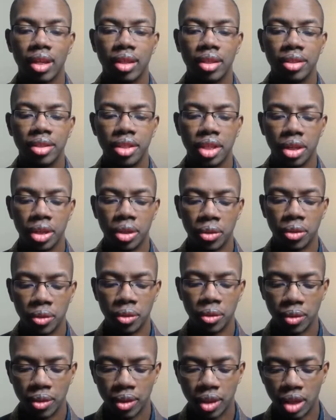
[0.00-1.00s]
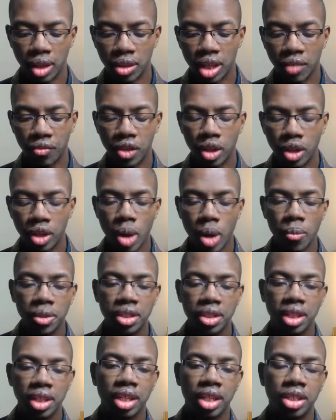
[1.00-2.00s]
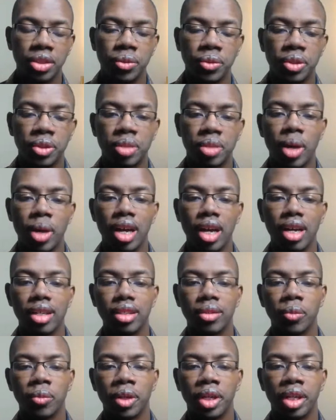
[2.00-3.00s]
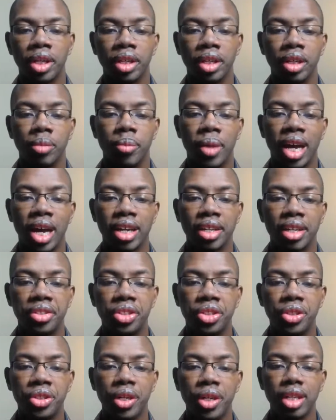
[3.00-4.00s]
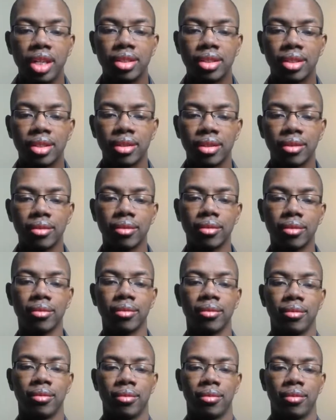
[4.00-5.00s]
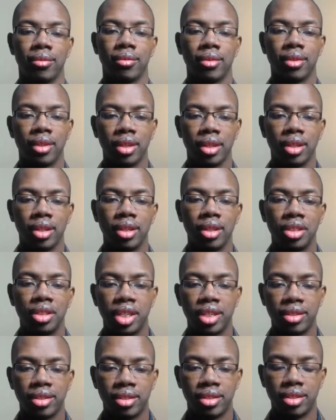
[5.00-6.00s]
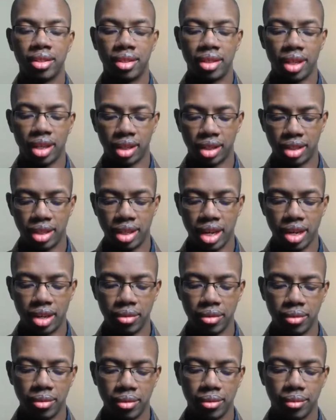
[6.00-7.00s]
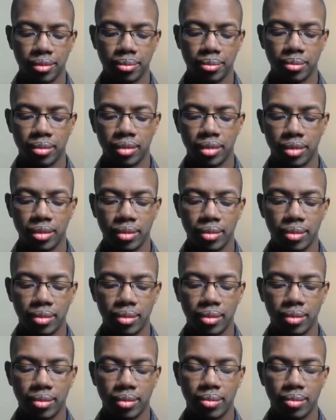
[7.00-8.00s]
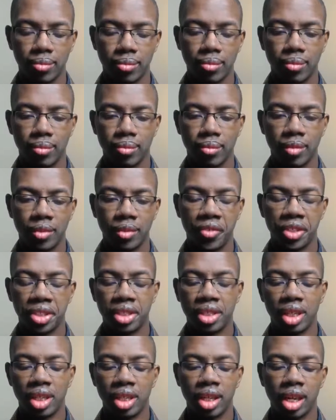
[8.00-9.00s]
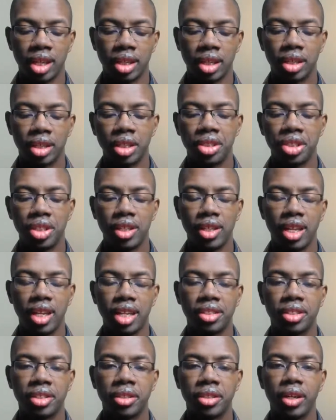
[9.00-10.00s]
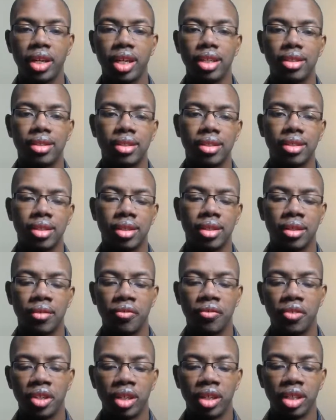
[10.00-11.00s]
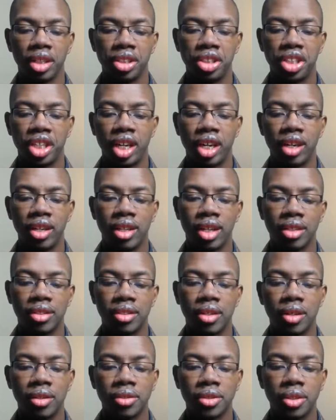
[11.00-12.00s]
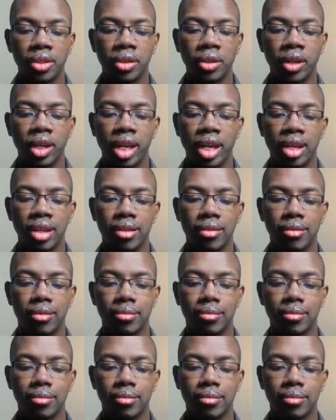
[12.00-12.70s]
So I'll give you a moment to get to a spot where your back is straight, chest is tucked down. If you're sitting on a cushion, that's great. If you're in a chair, that's also great.